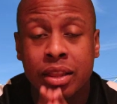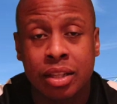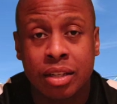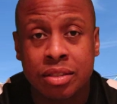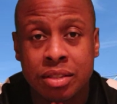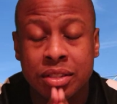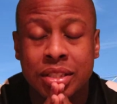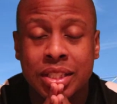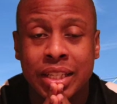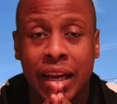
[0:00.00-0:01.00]
The
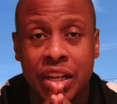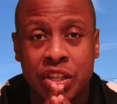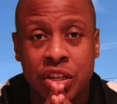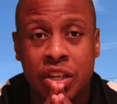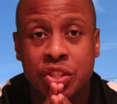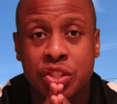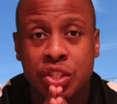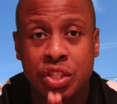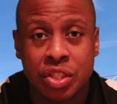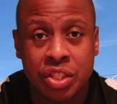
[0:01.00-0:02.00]
youngsters getting a
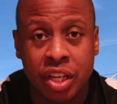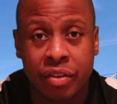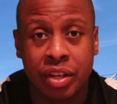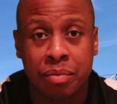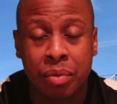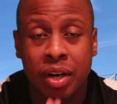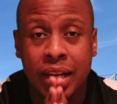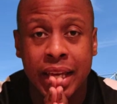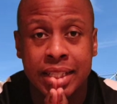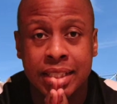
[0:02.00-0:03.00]
chance. Sterry and
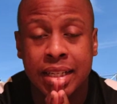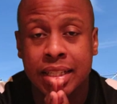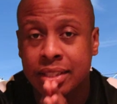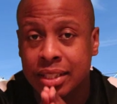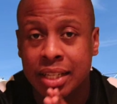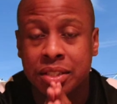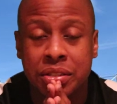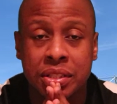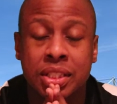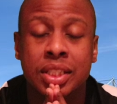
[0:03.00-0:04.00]
Barleza. That's
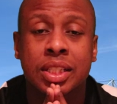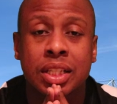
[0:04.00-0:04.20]
good.